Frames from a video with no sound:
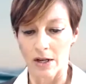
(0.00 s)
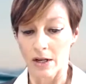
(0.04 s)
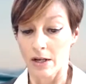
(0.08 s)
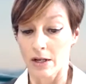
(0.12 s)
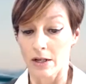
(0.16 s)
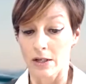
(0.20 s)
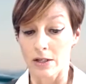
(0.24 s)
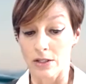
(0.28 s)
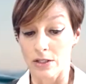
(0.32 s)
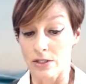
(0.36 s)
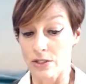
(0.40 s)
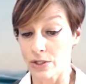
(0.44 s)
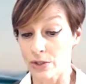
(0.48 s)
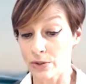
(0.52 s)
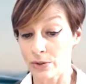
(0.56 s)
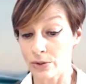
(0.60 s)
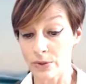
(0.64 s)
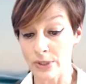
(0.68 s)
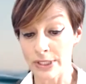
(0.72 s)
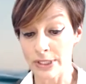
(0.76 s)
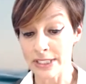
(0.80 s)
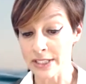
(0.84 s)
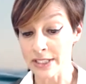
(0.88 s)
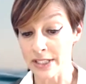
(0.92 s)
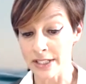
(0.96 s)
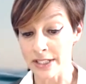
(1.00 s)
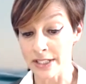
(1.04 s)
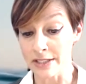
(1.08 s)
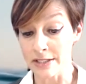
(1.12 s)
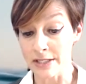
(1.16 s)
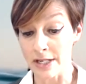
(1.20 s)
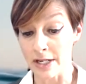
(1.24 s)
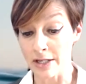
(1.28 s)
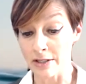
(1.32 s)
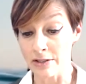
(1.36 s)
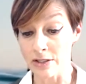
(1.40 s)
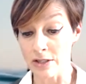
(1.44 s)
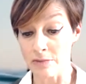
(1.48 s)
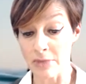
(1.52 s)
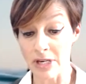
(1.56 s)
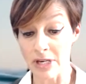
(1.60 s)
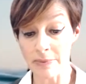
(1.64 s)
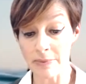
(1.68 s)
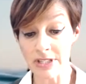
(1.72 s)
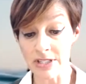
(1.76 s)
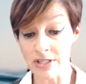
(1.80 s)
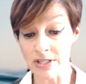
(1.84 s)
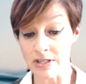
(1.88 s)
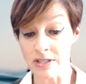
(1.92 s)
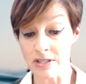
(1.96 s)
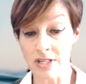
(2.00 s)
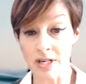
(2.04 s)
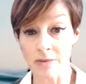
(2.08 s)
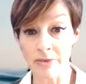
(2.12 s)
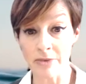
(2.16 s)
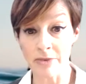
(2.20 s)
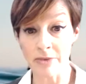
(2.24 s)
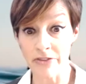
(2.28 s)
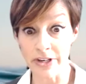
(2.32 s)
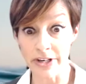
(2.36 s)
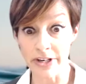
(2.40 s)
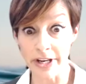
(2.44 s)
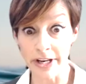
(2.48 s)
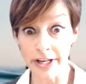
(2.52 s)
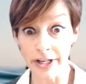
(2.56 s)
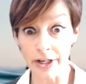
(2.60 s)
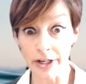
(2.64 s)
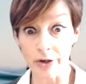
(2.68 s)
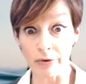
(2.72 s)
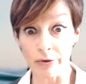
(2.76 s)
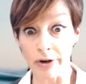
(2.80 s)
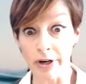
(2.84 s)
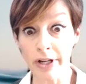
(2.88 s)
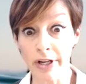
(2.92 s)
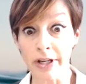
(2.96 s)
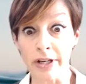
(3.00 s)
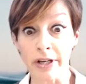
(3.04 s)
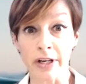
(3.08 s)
So let's get down to maybe to some of the nitty gritty.